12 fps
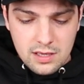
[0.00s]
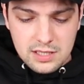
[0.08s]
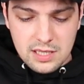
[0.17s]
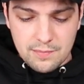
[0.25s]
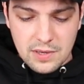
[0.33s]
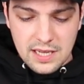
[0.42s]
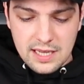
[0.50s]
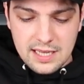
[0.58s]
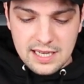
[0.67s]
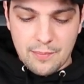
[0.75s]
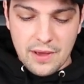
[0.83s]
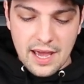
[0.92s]
Simply
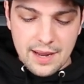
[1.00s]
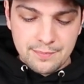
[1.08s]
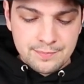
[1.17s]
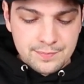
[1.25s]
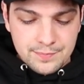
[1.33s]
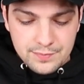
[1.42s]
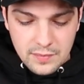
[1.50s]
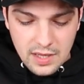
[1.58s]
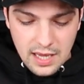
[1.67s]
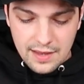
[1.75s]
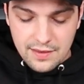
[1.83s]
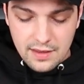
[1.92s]
clip it in,
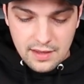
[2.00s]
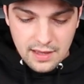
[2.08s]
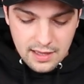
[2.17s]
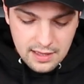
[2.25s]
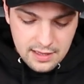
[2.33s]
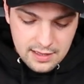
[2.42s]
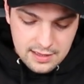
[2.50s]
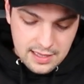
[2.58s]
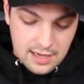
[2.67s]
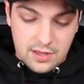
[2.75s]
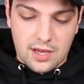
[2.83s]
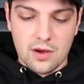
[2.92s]
and
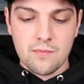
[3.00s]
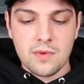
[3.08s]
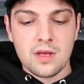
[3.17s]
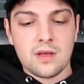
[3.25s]
there you go.